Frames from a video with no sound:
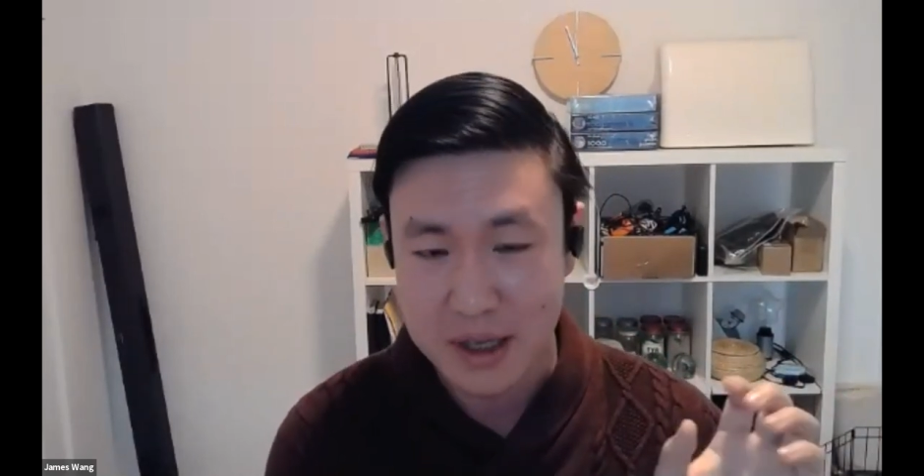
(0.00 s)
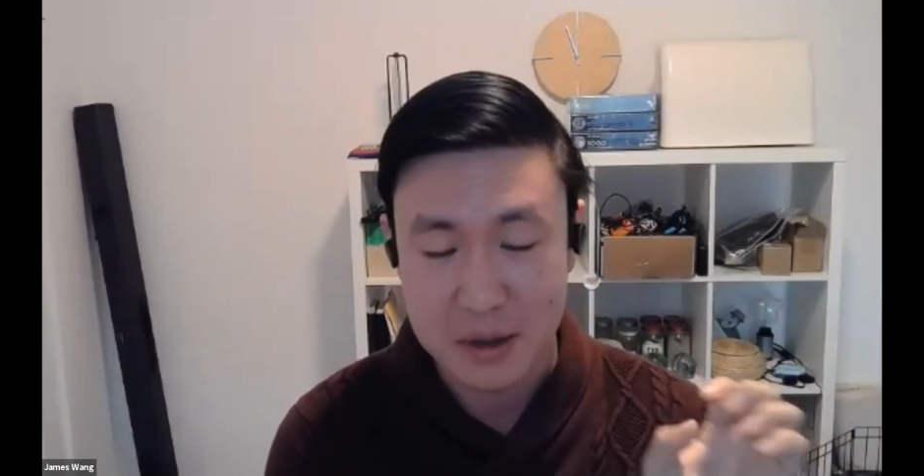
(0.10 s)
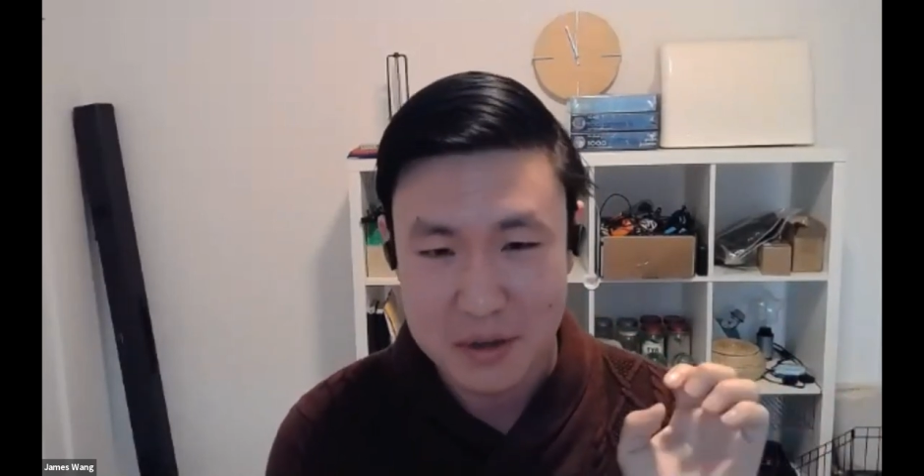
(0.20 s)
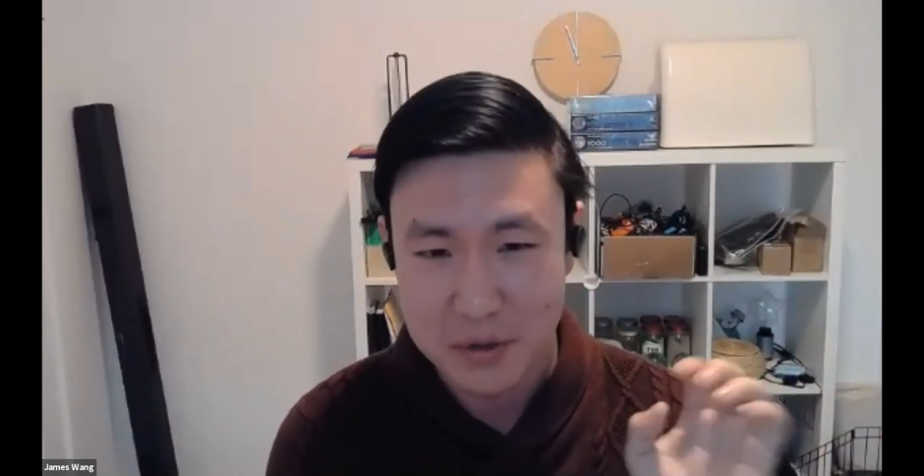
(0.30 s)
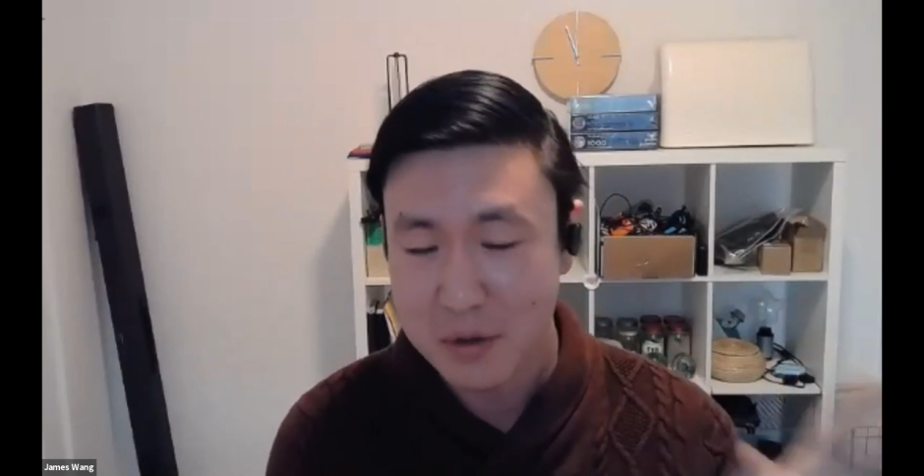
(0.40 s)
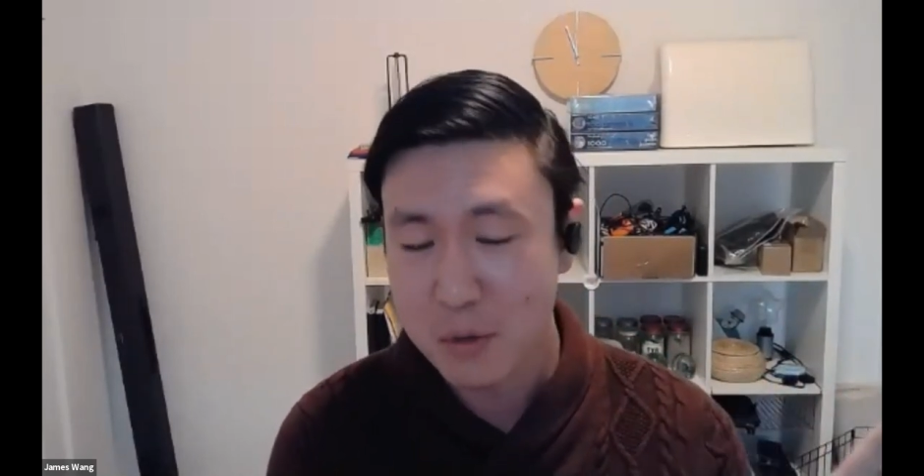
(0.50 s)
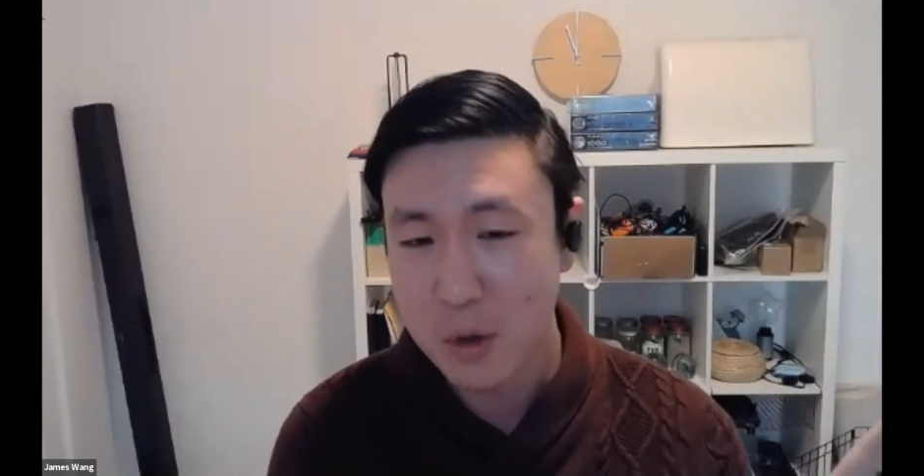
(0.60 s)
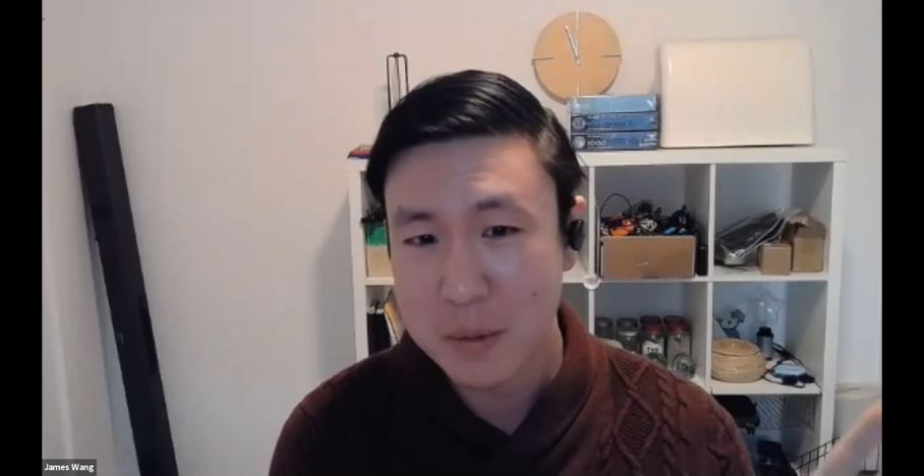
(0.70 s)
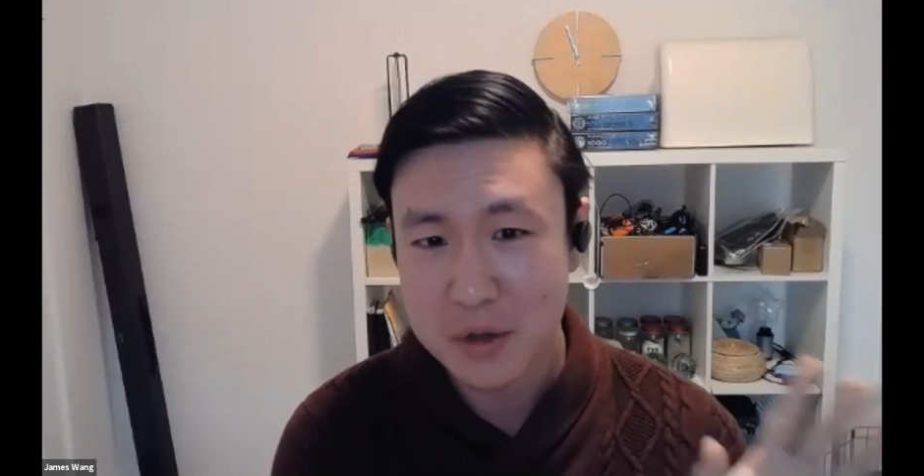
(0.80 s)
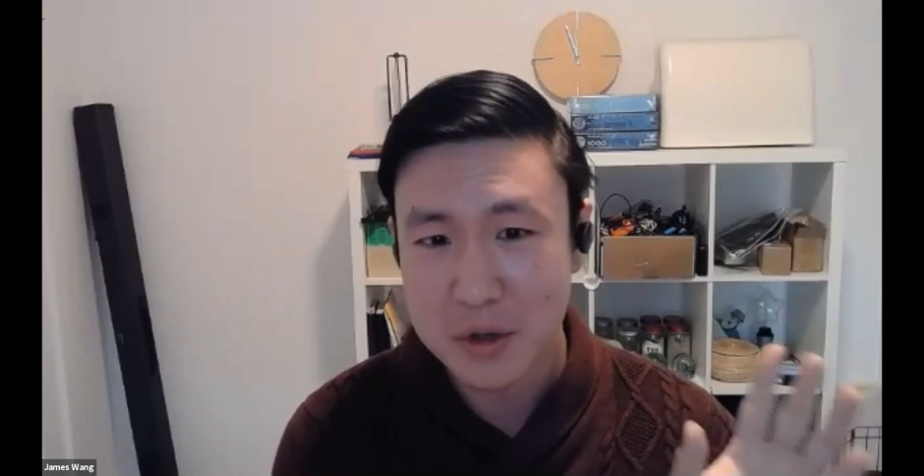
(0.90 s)
like if you have
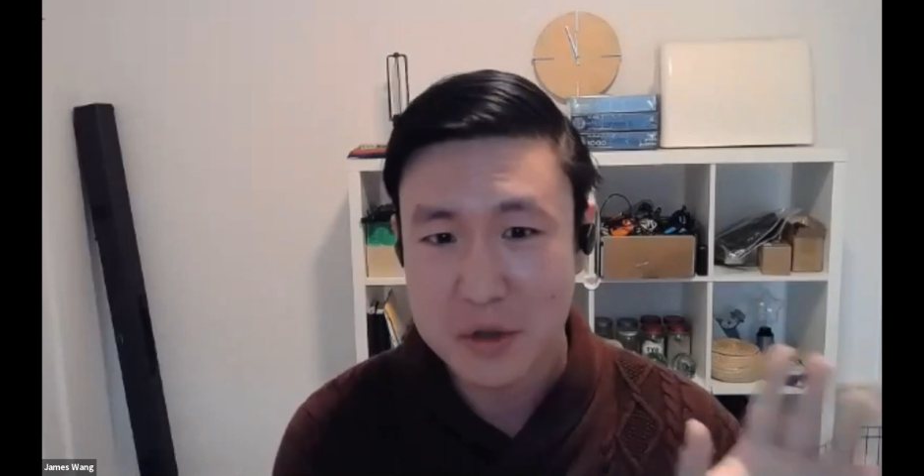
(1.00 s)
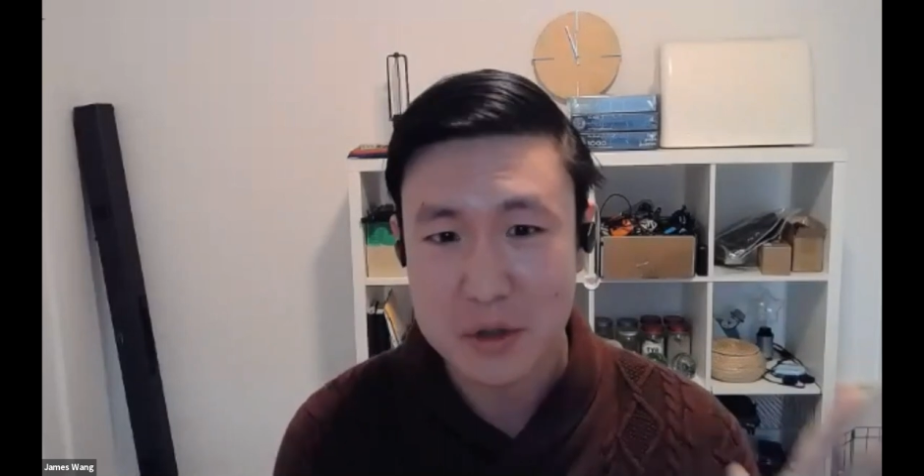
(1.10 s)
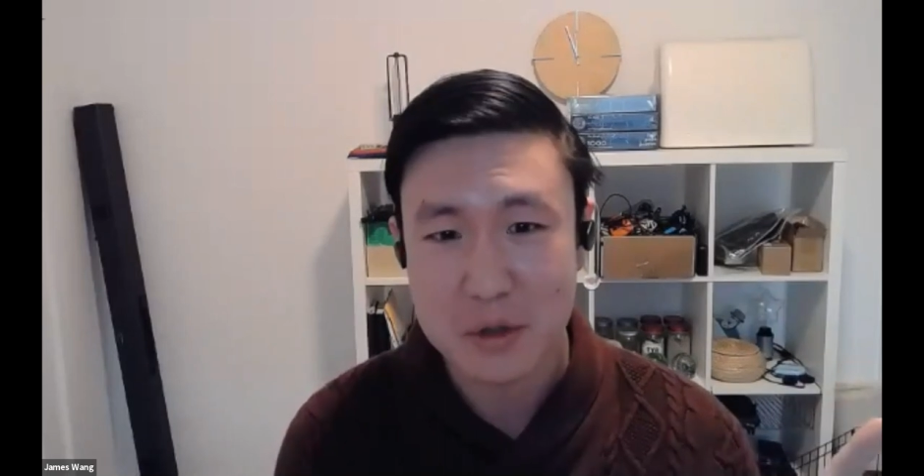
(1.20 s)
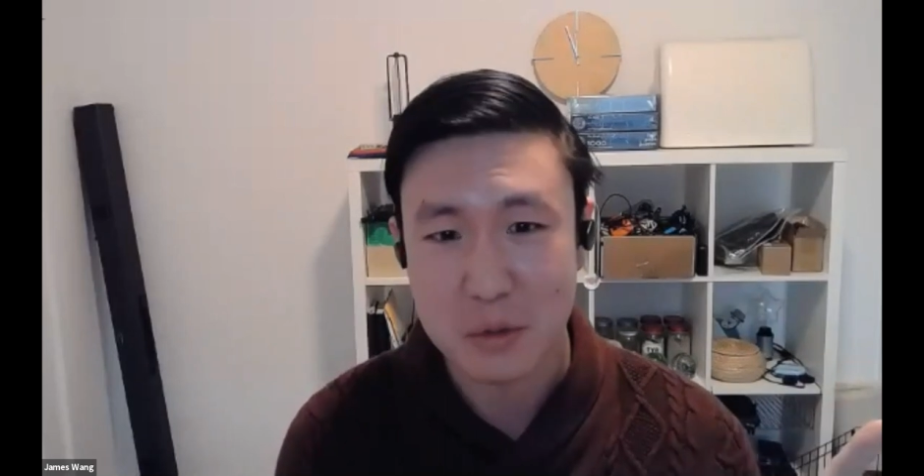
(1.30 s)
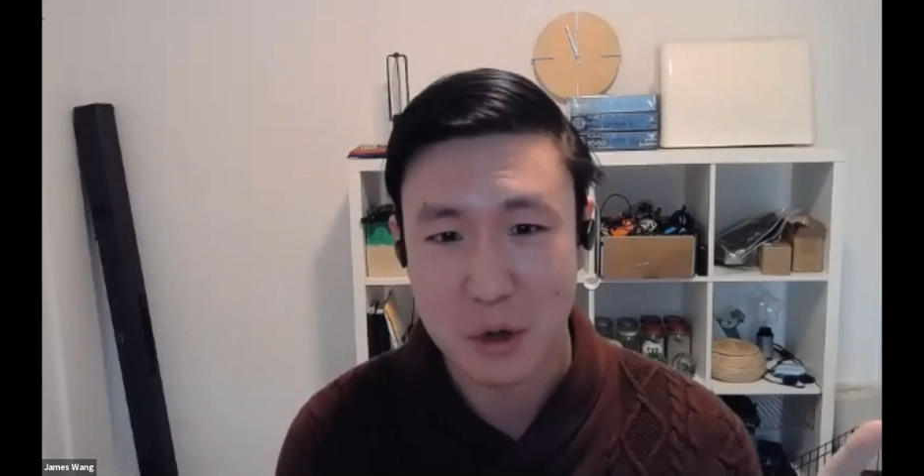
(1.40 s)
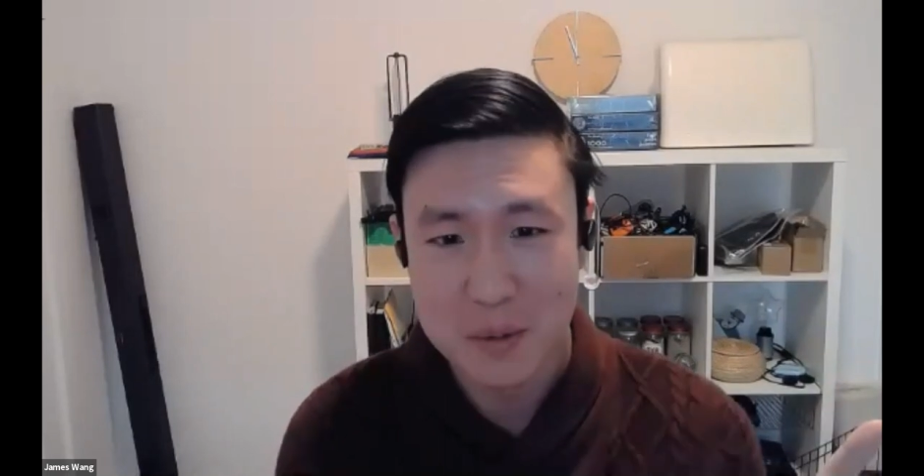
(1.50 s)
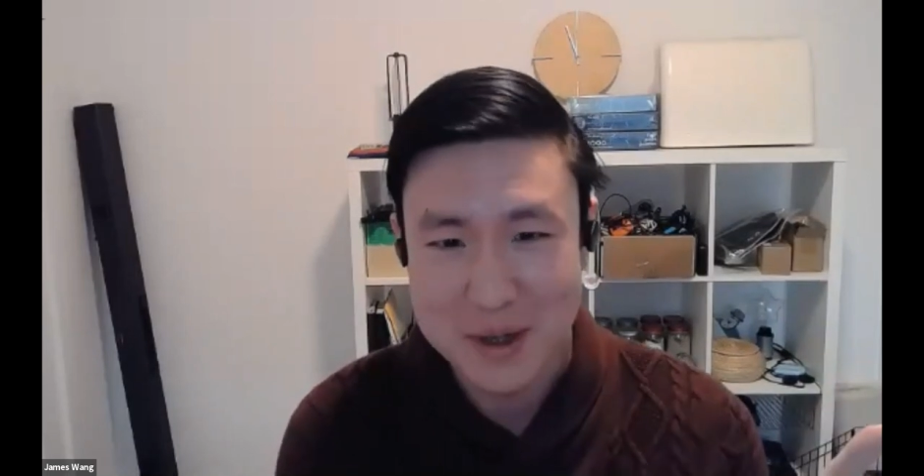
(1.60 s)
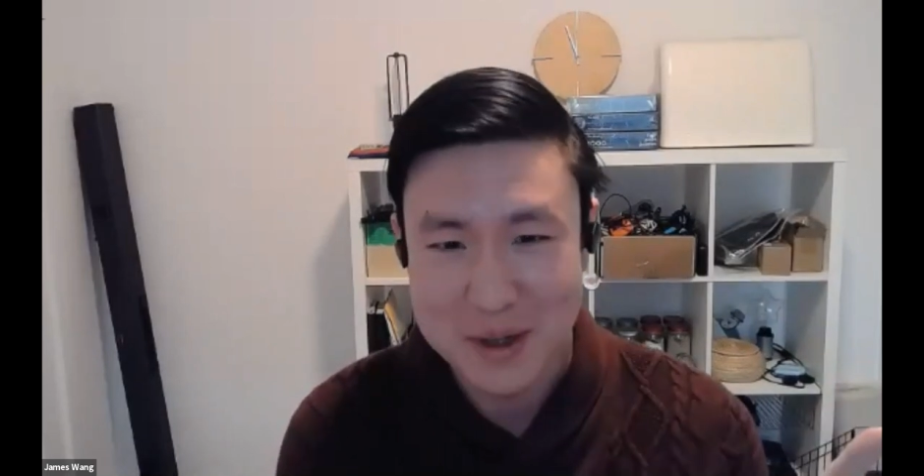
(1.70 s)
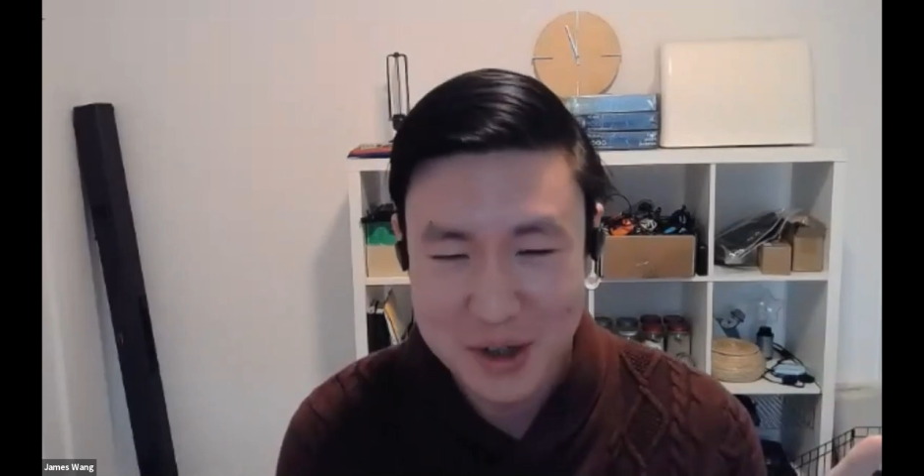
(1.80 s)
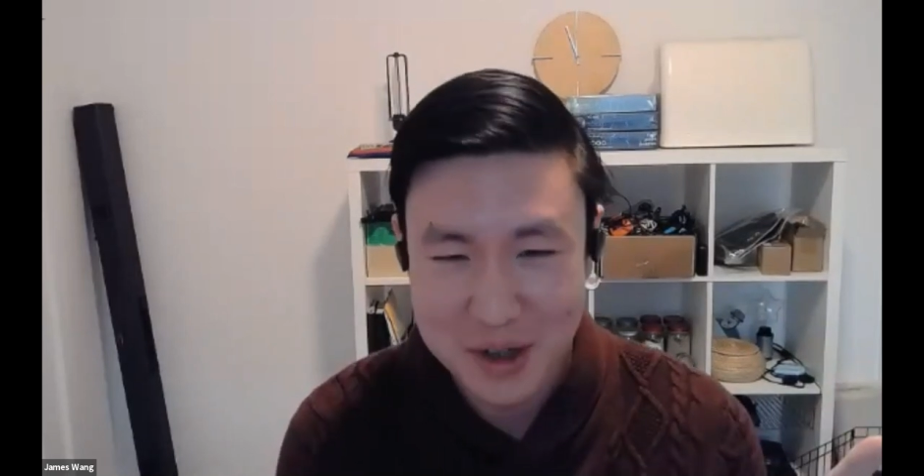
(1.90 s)
warm intros, use the warm
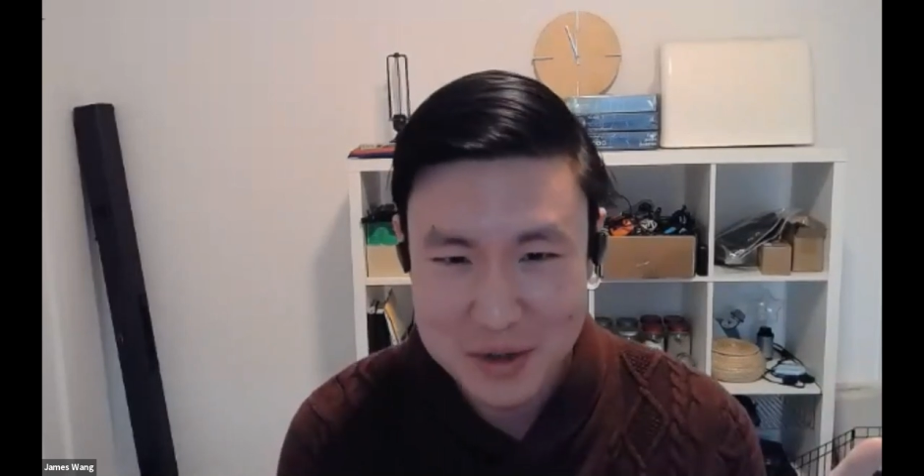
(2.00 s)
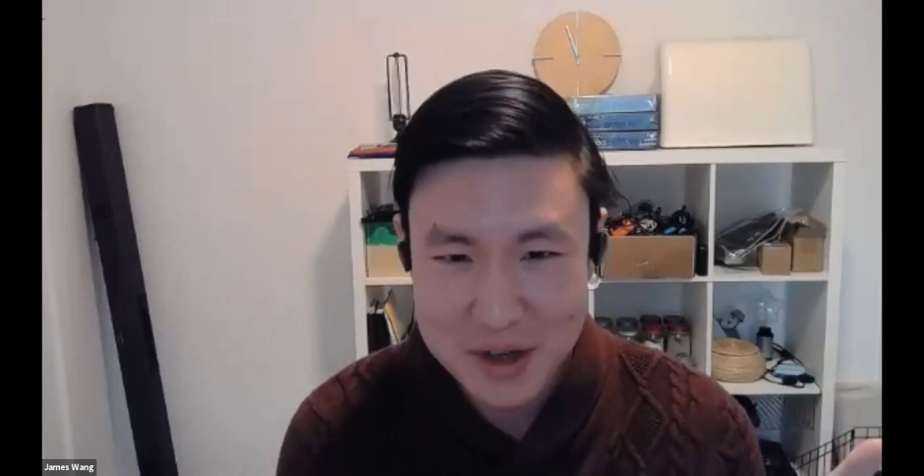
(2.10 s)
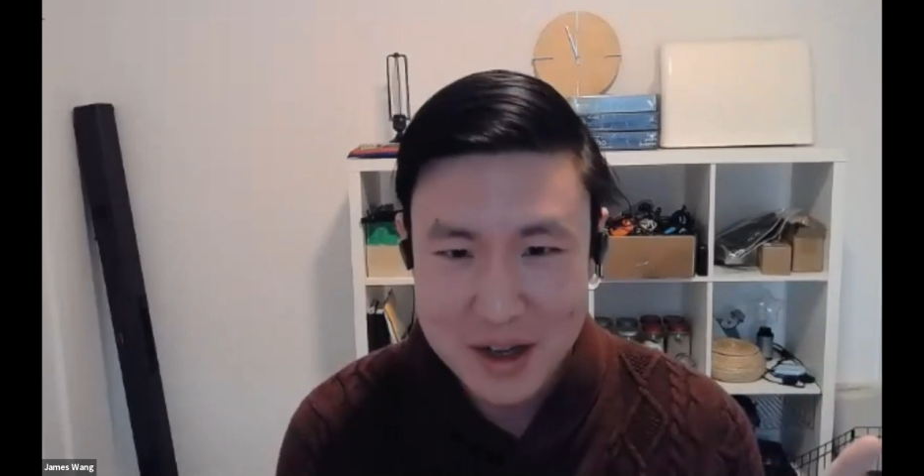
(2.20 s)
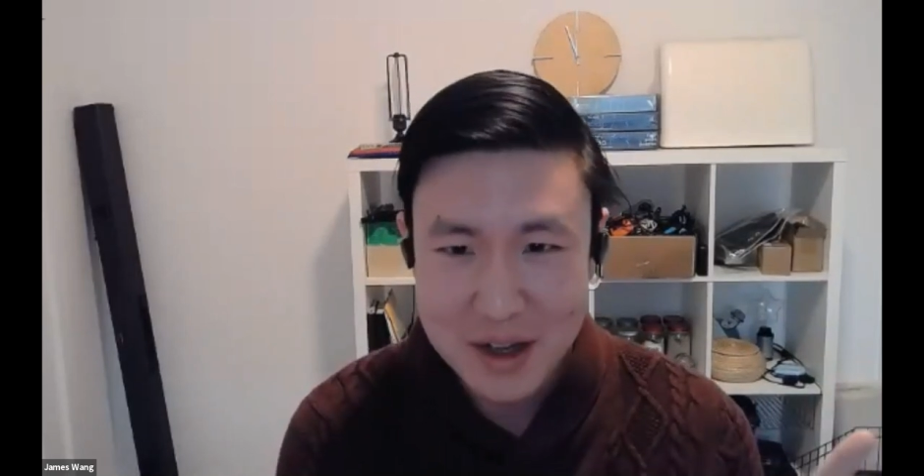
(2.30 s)
intros.